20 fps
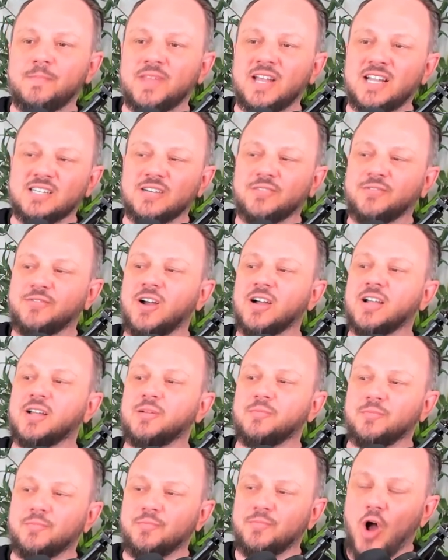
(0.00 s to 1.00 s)
It's a
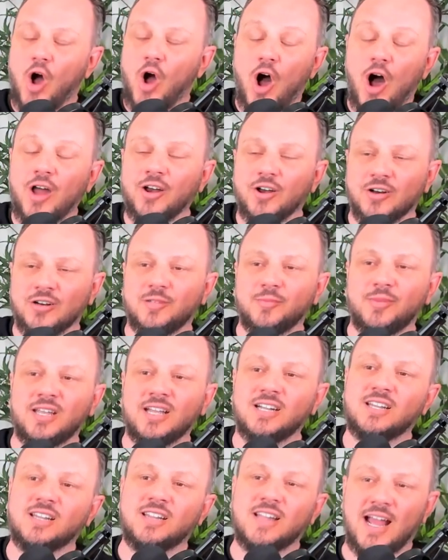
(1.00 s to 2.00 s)
fucking honor to be
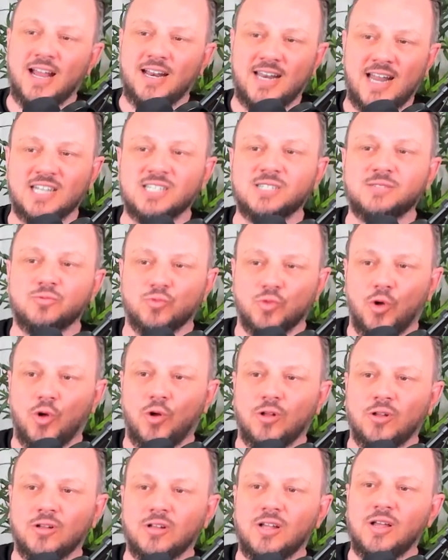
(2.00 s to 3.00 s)
into that next
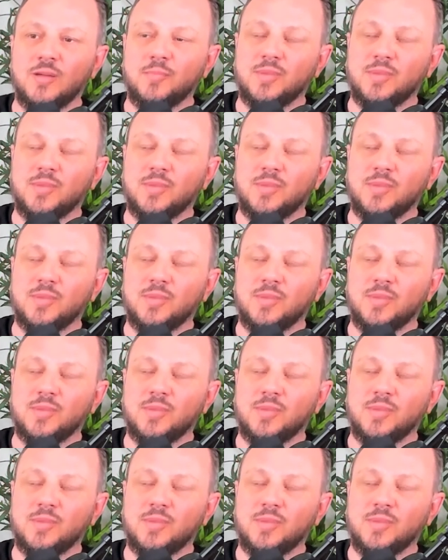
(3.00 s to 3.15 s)
role.